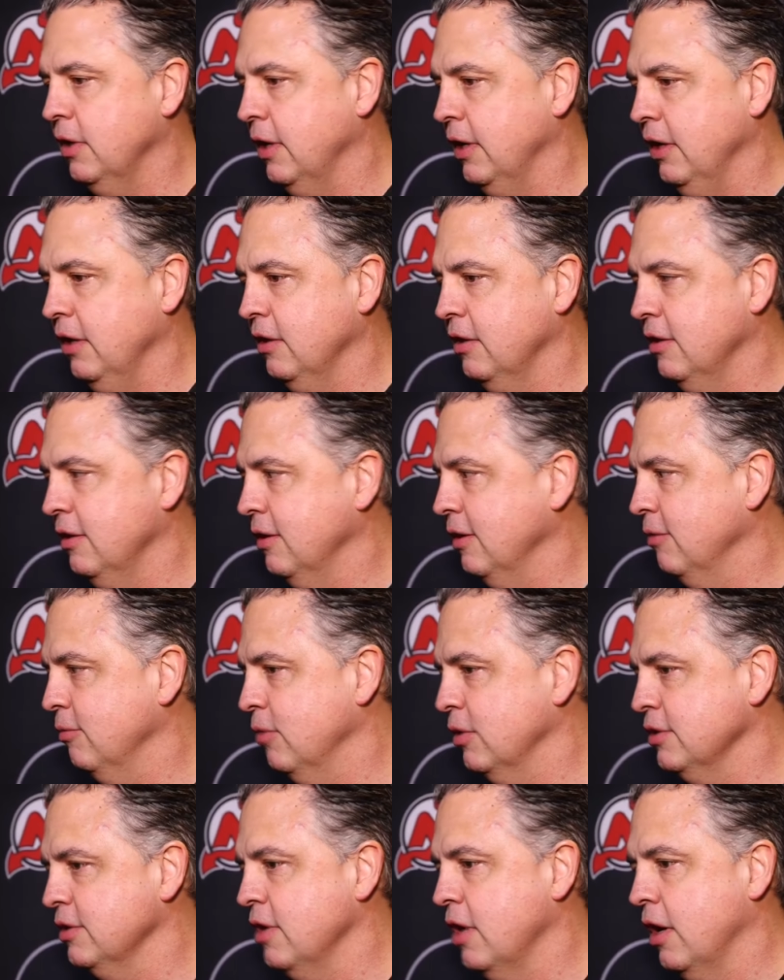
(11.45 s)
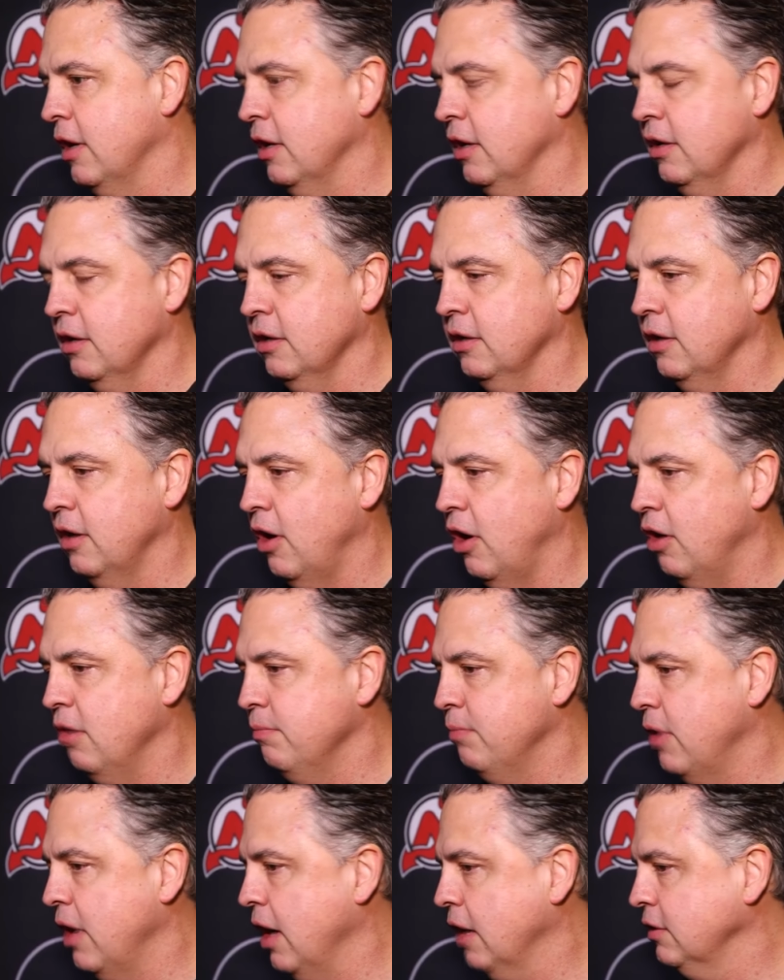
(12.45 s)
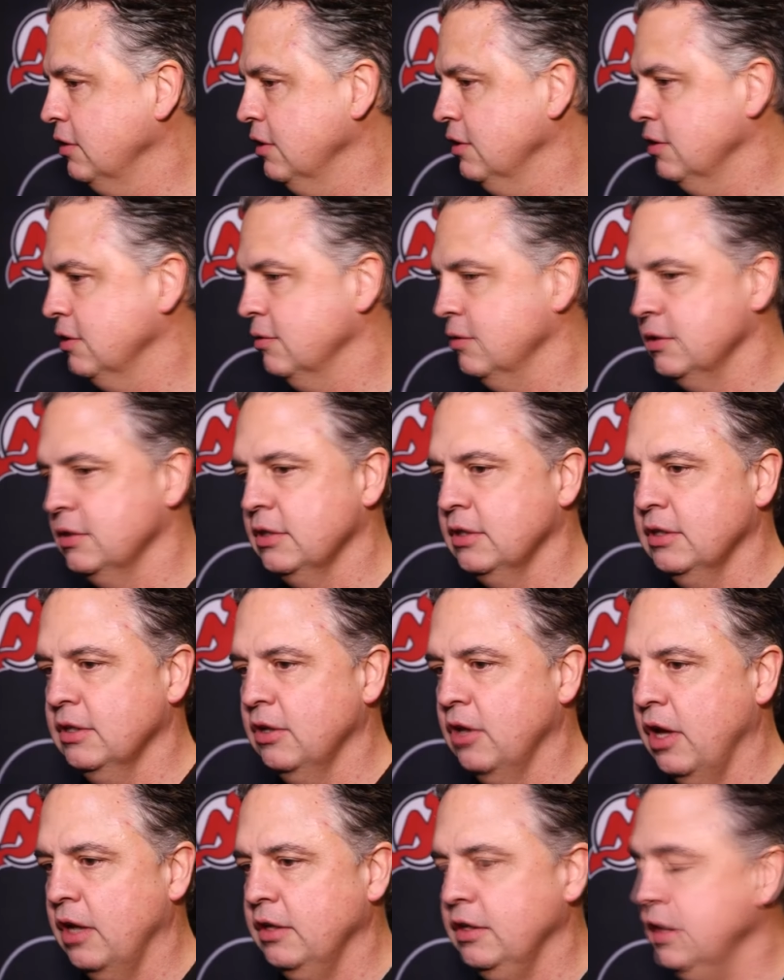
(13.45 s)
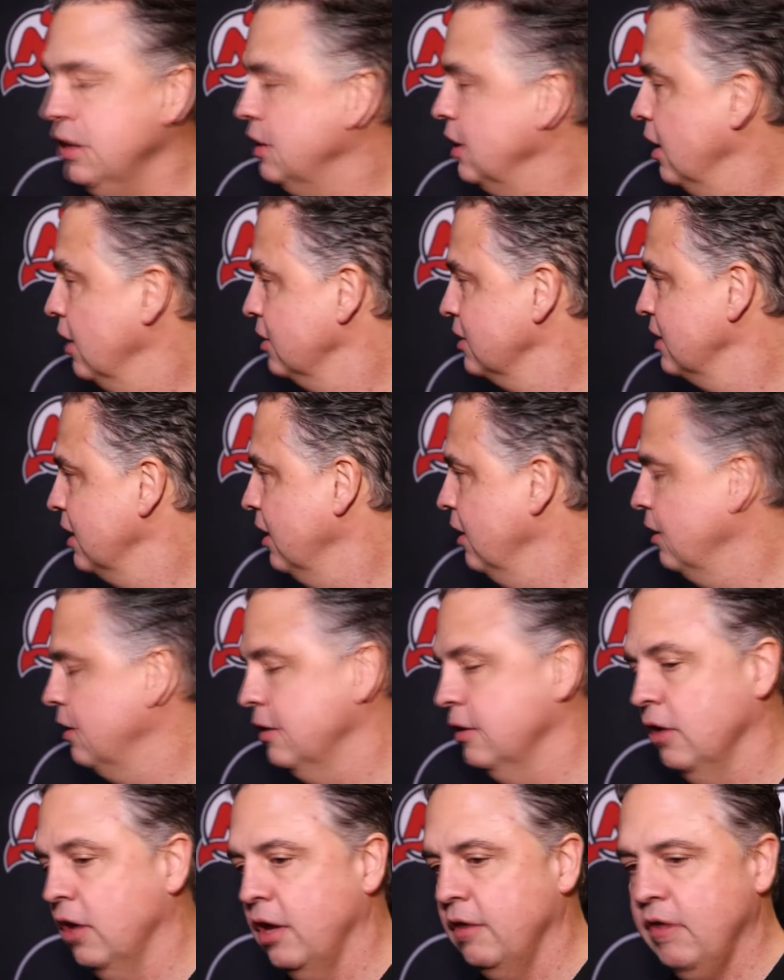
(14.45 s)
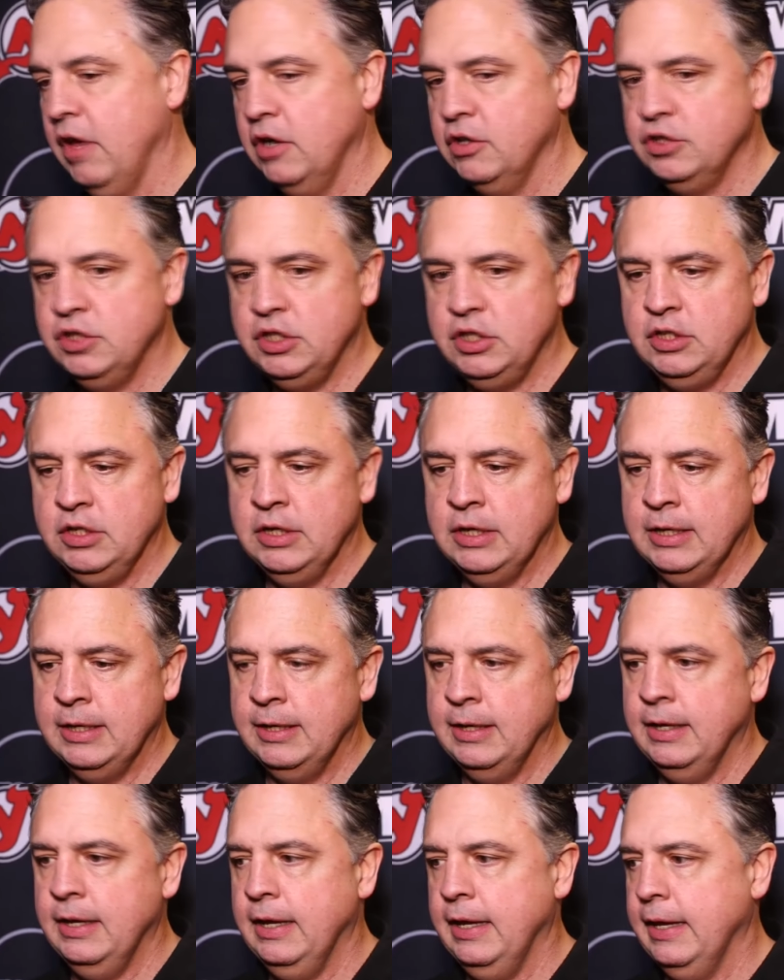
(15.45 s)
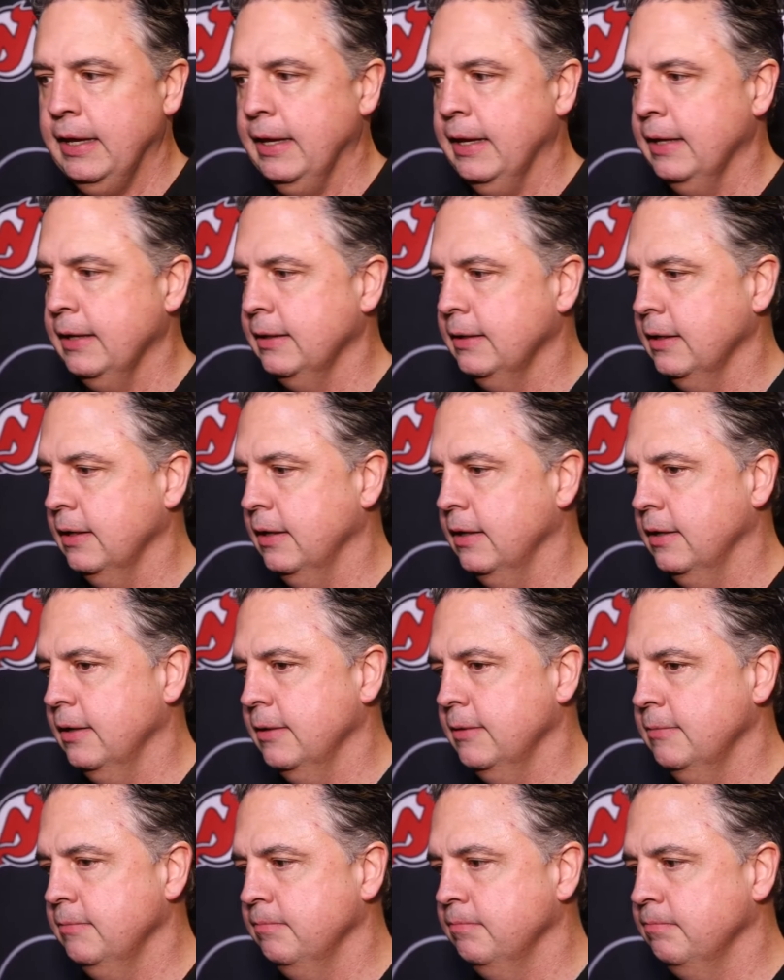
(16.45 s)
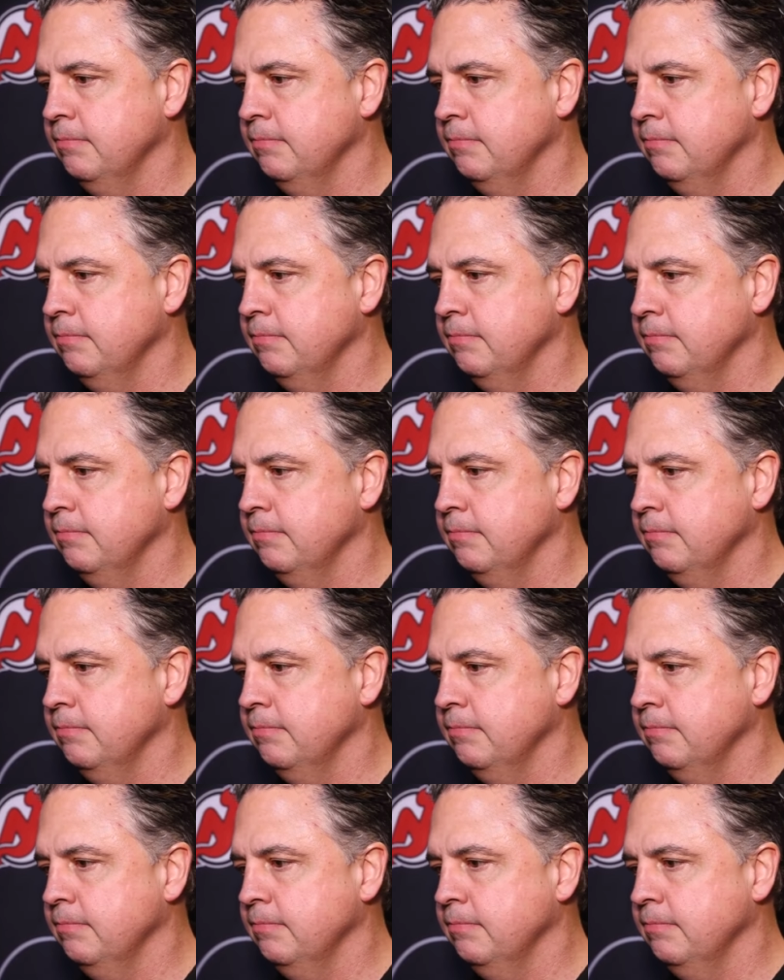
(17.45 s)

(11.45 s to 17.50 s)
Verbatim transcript: I didn't. It was not a hard practice. It was a lot of details in it, a lot of energy, and uh,